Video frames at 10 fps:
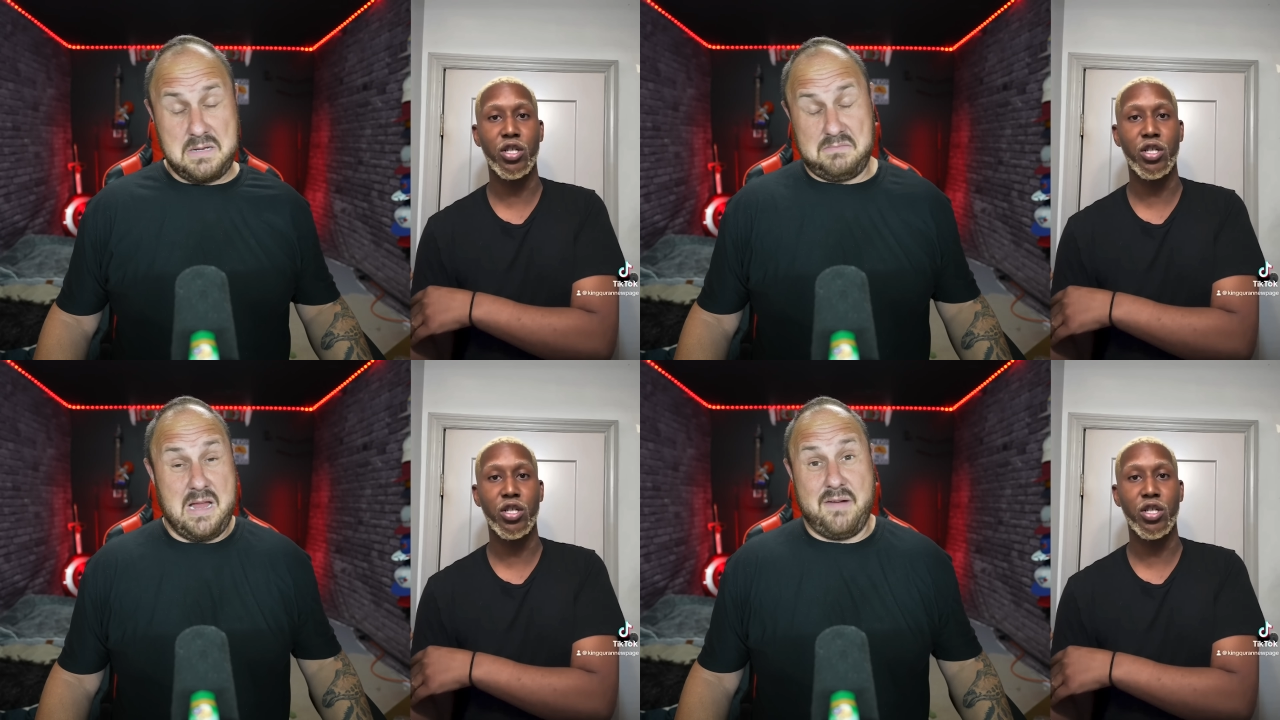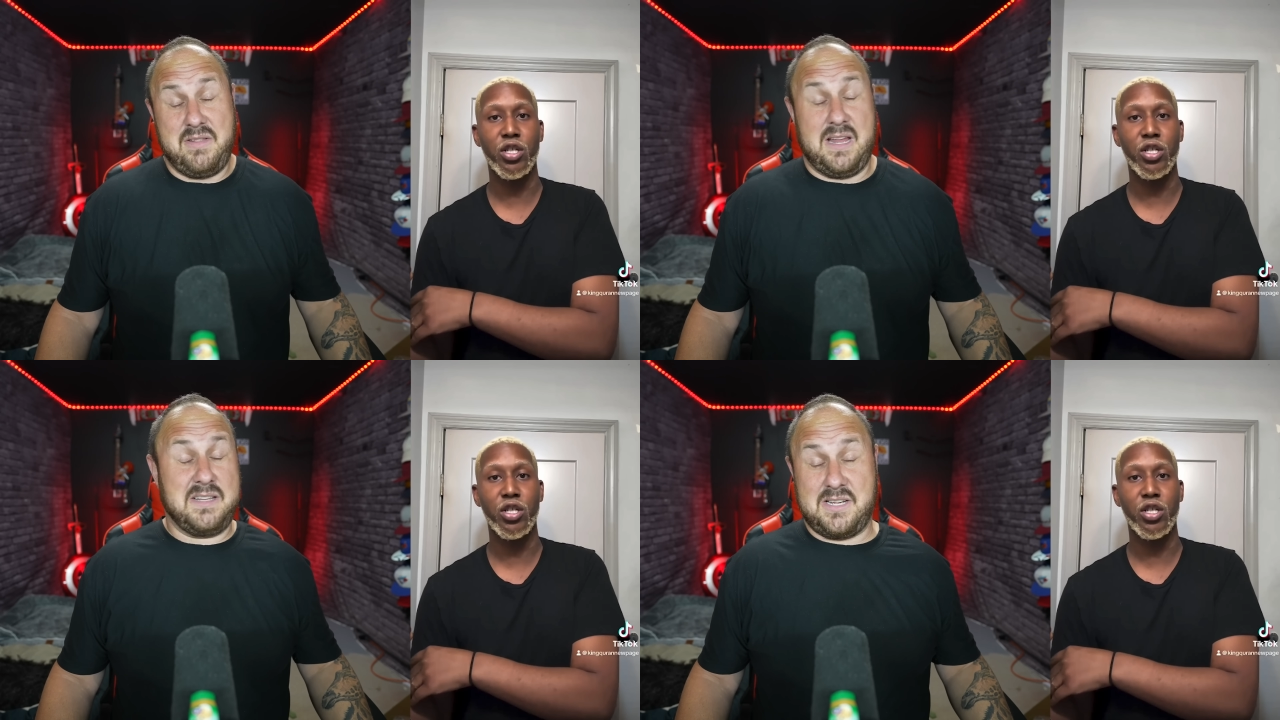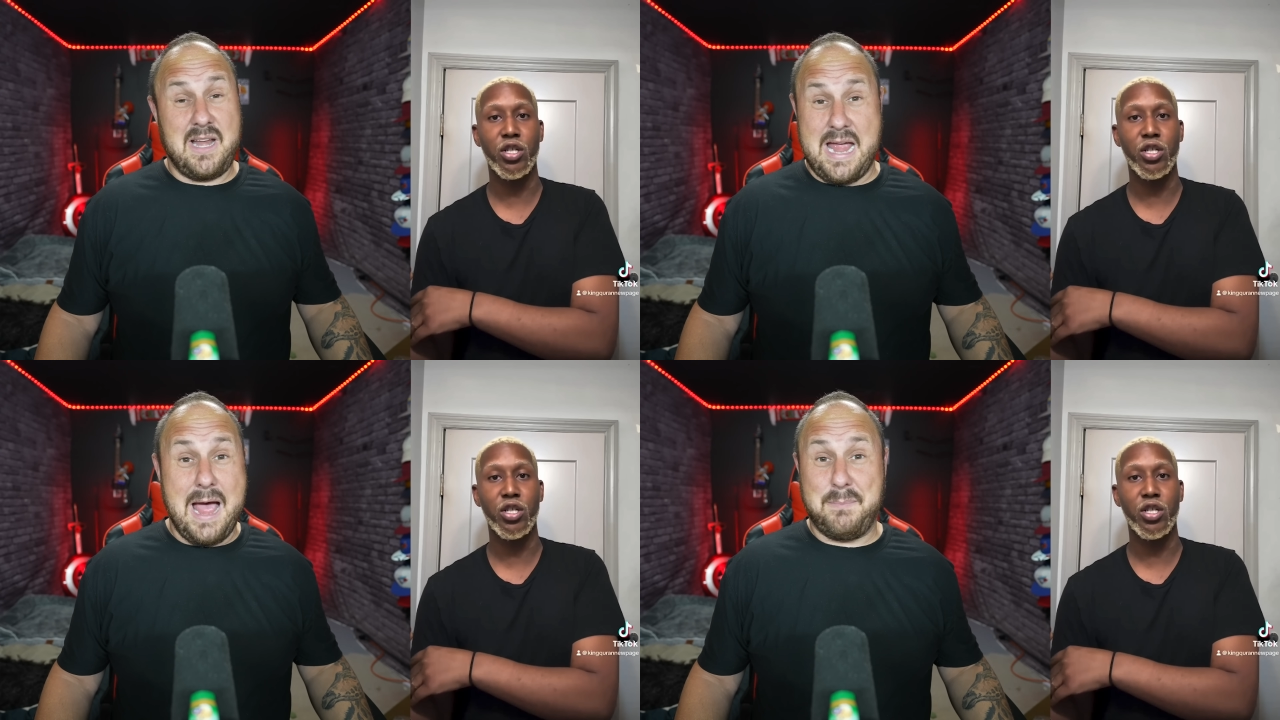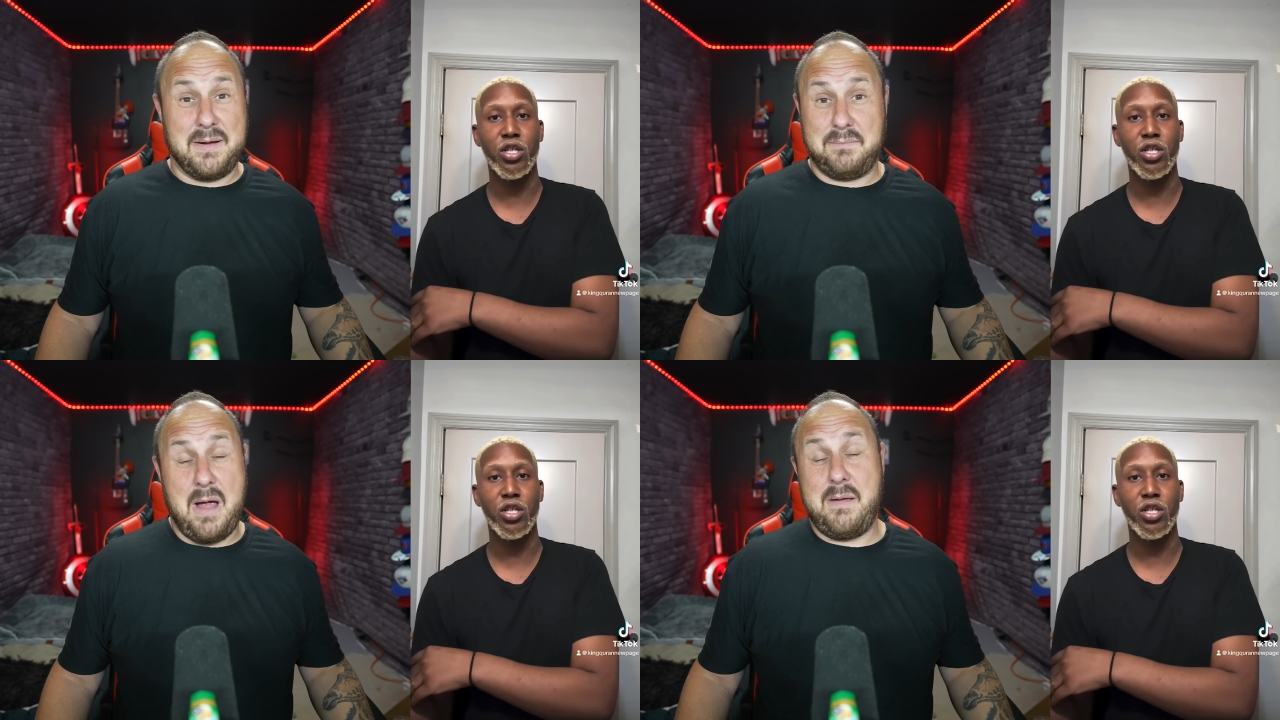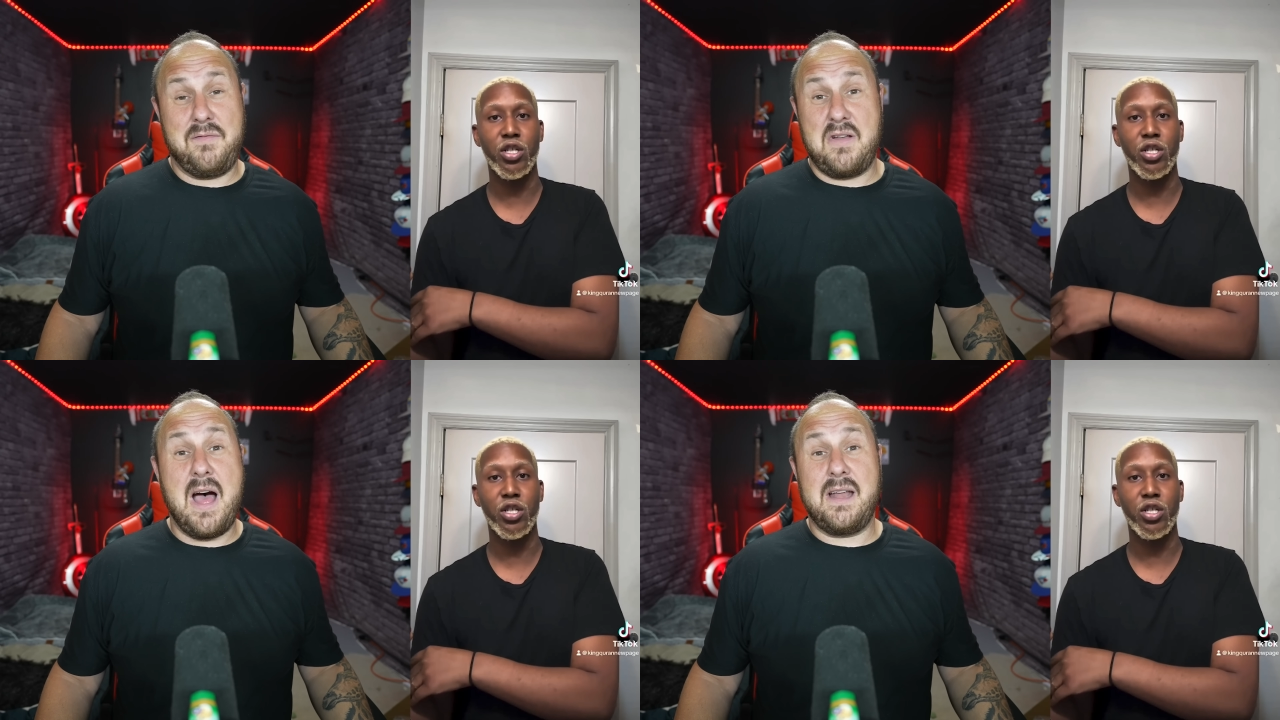Speaker 1: and everything. It's going to happen. It
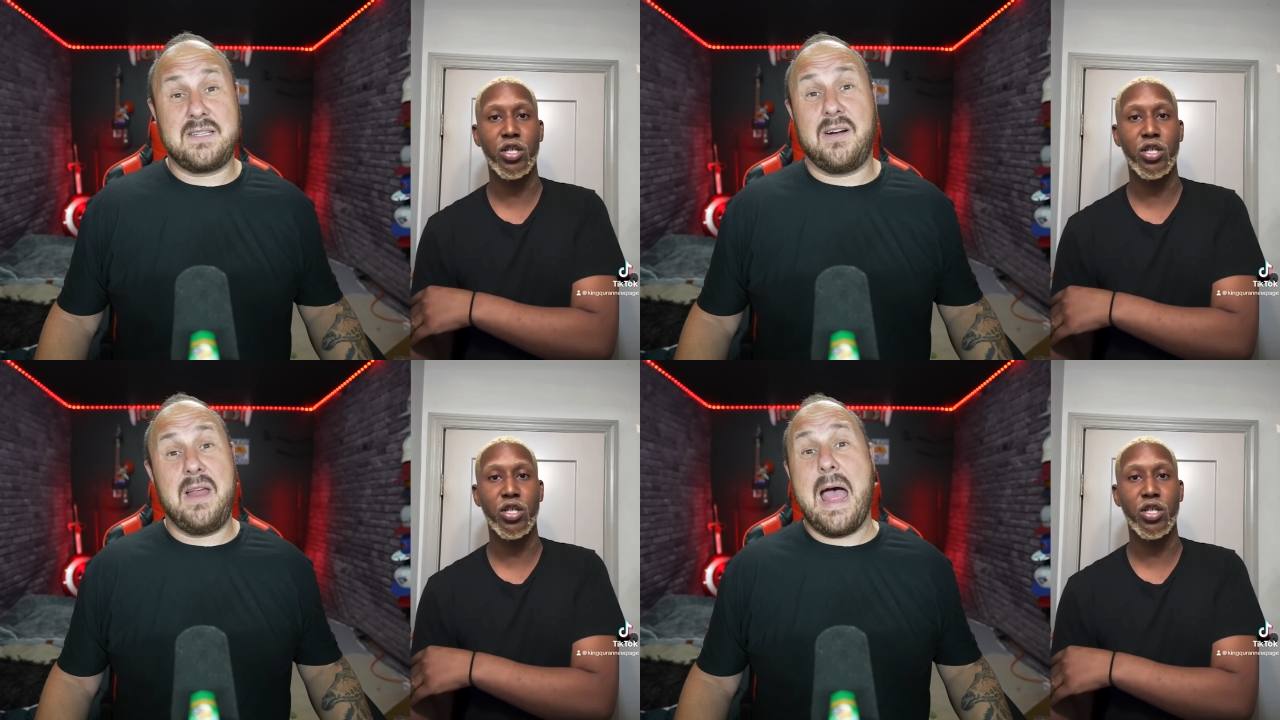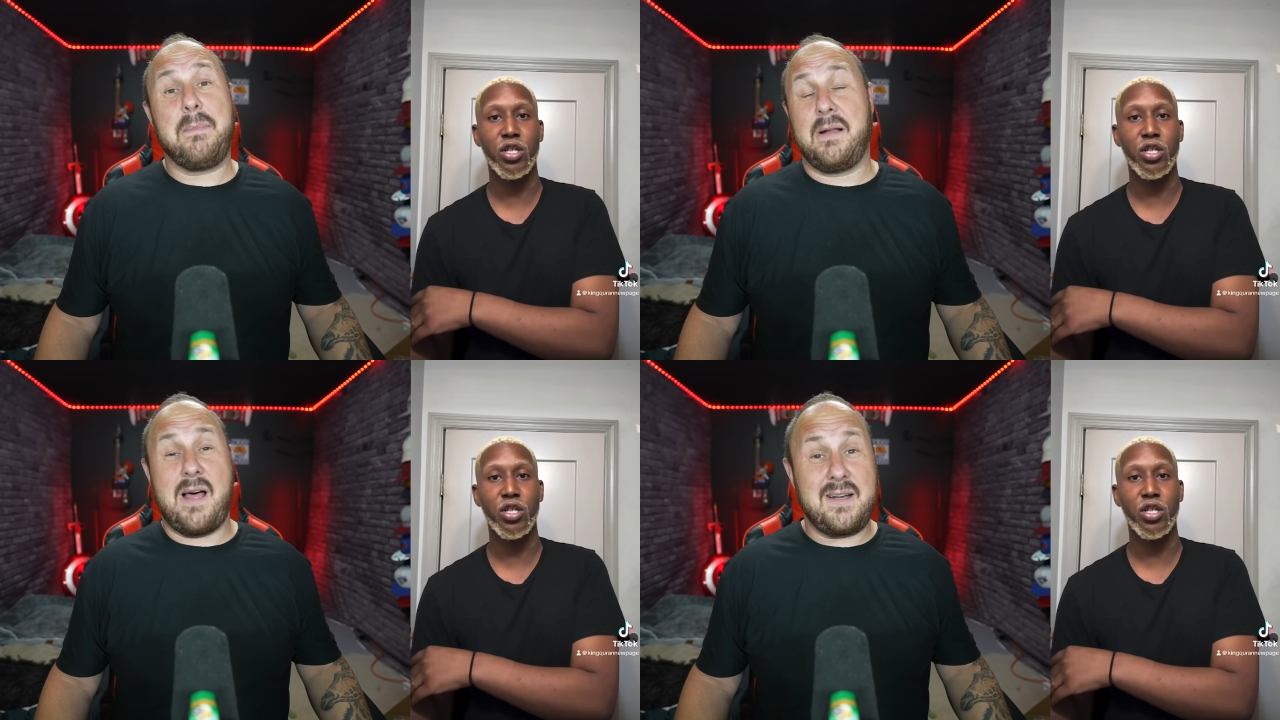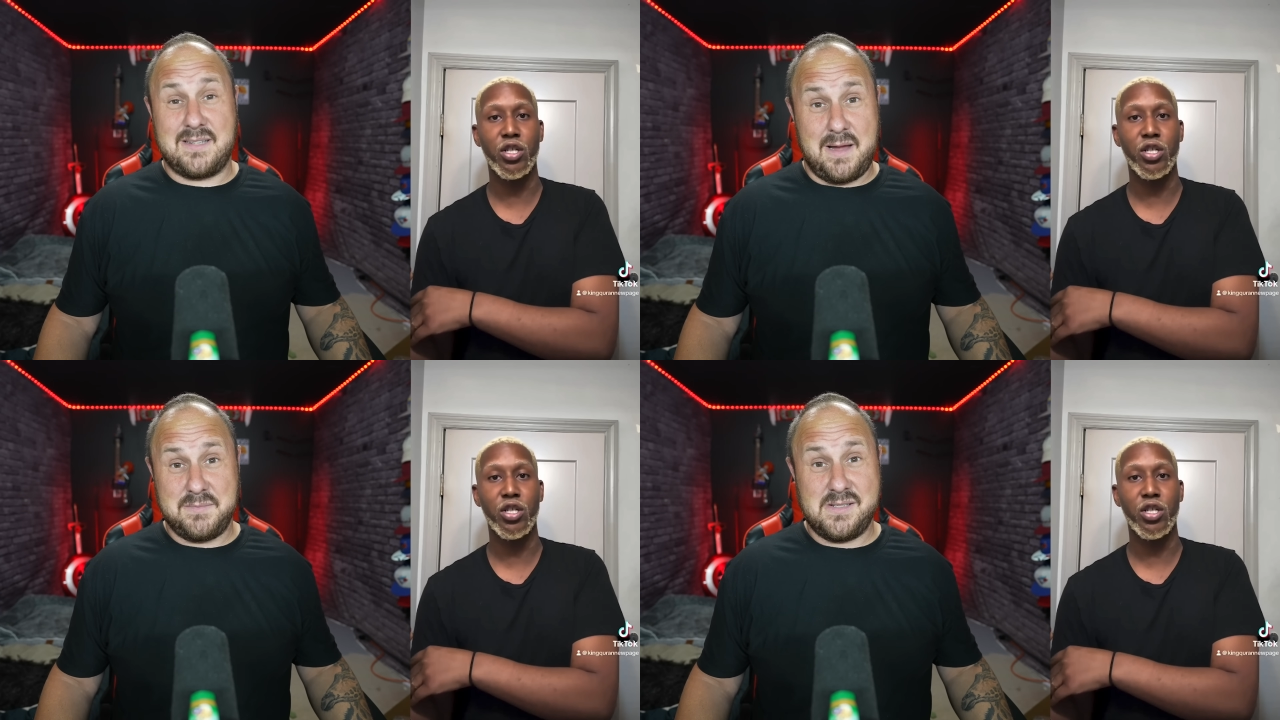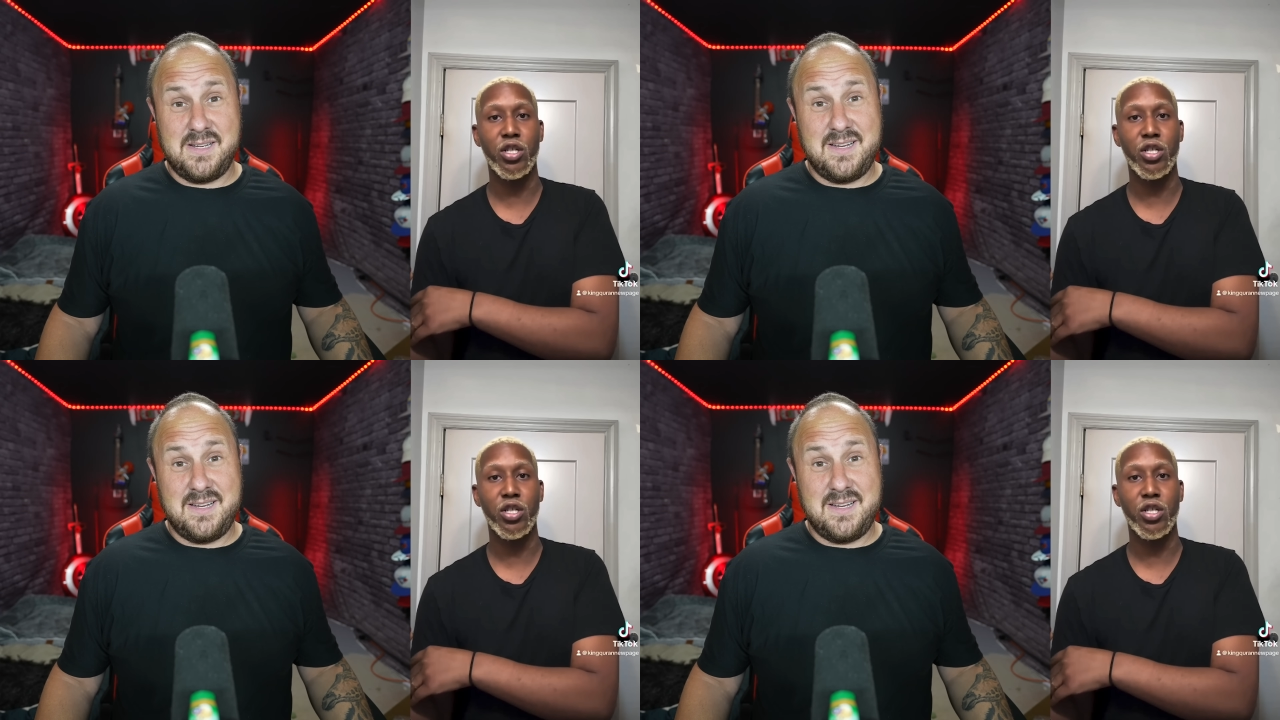probably, if not, it's already happened a lot of times.